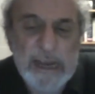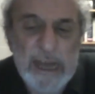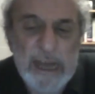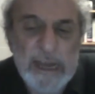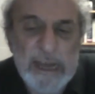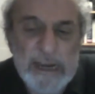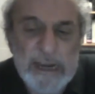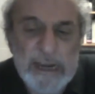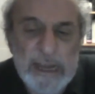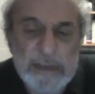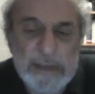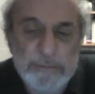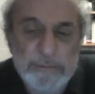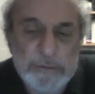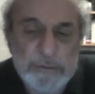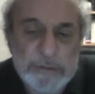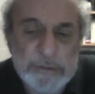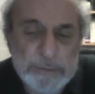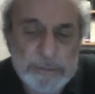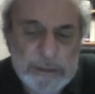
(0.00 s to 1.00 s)
Unlike
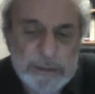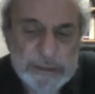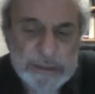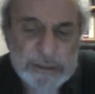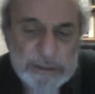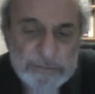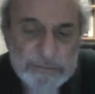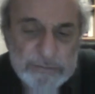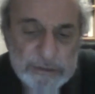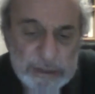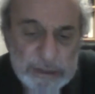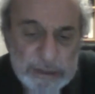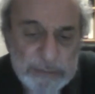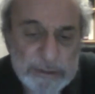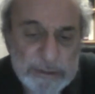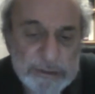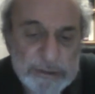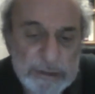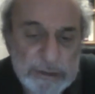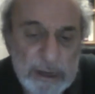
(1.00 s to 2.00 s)
Bruce Springsteen, for example,
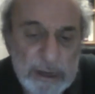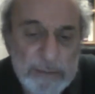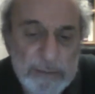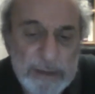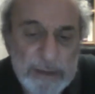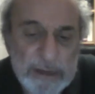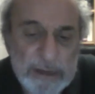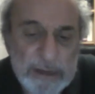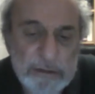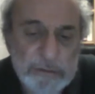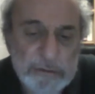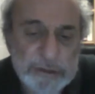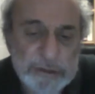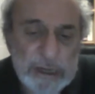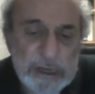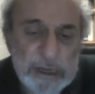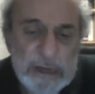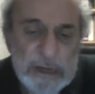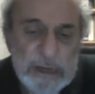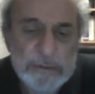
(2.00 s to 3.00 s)
he's not a man who's
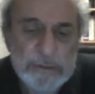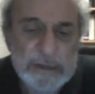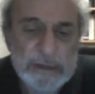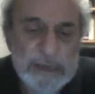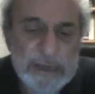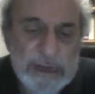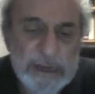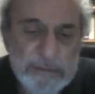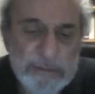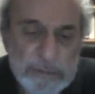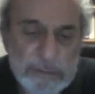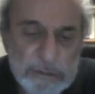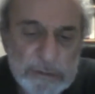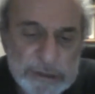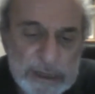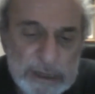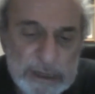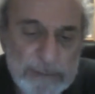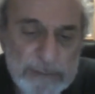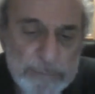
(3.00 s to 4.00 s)
getting
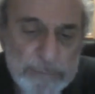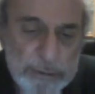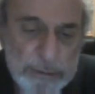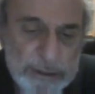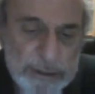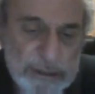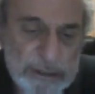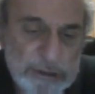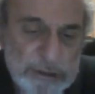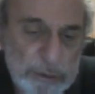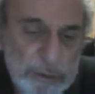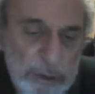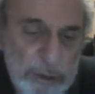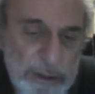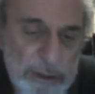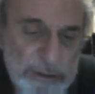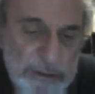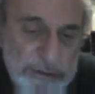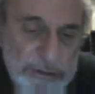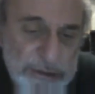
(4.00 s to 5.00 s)
music and putting it to
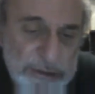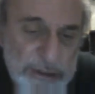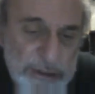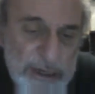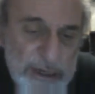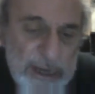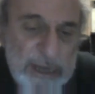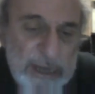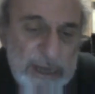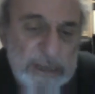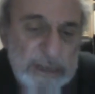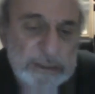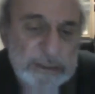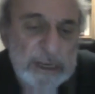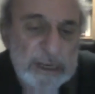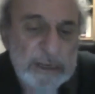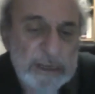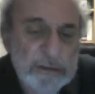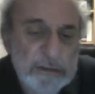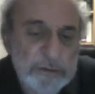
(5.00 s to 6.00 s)
words. He's a guy who's